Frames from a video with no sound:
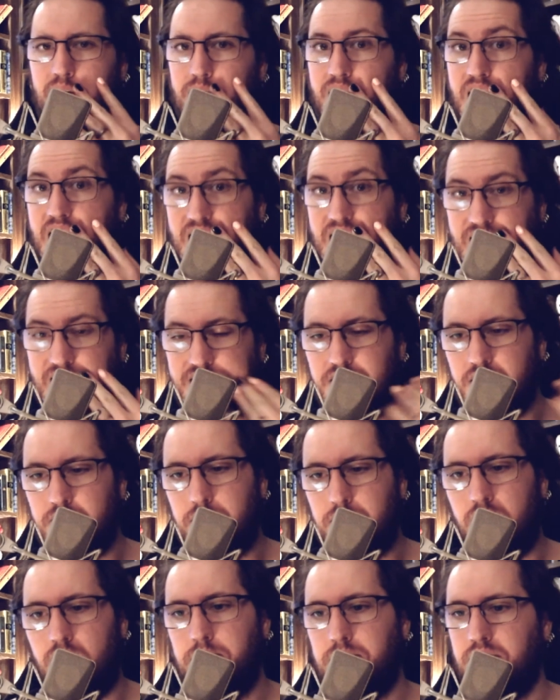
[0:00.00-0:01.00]
Like I listen to
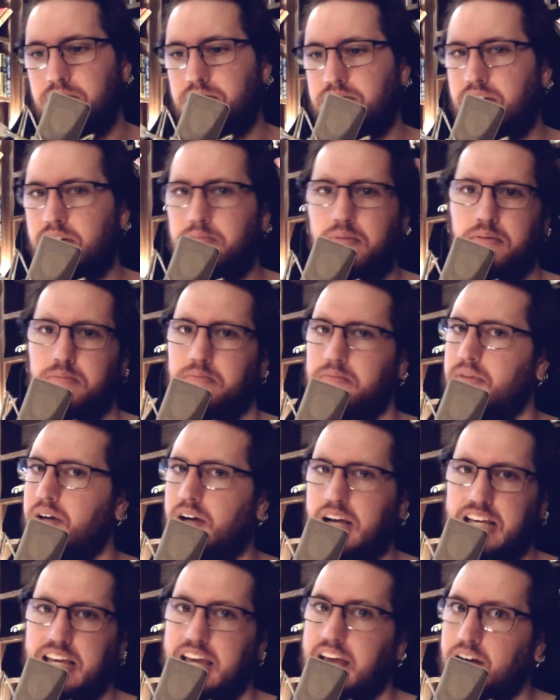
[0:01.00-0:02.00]
pop music, but
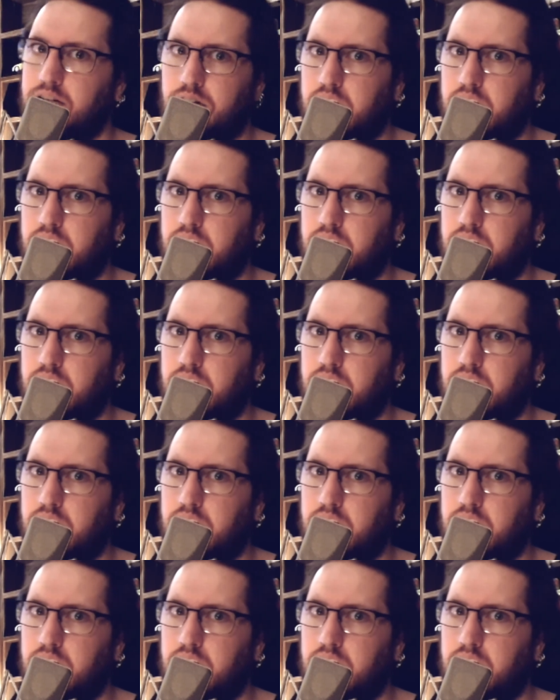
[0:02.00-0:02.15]
I can't